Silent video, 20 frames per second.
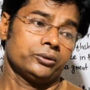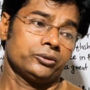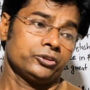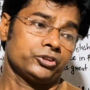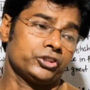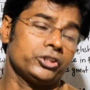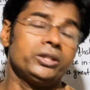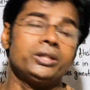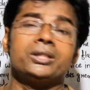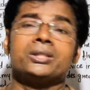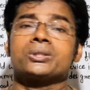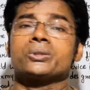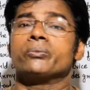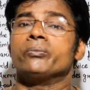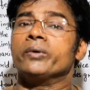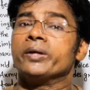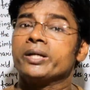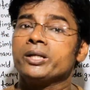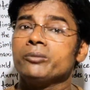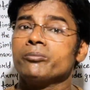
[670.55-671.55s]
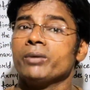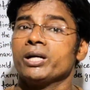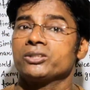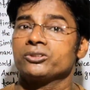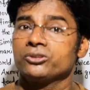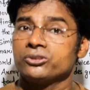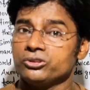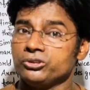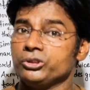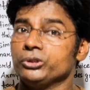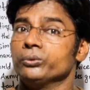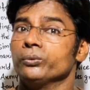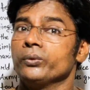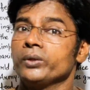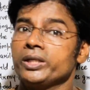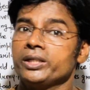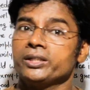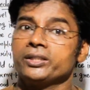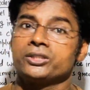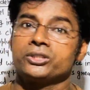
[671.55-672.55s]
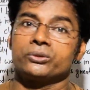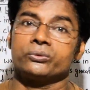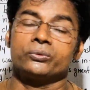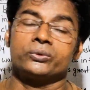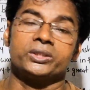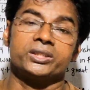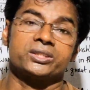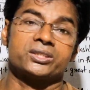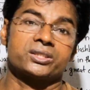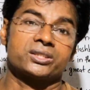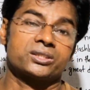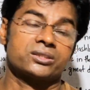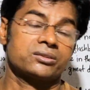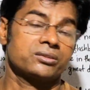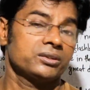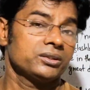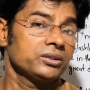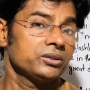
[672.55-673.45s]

She is very much junior to this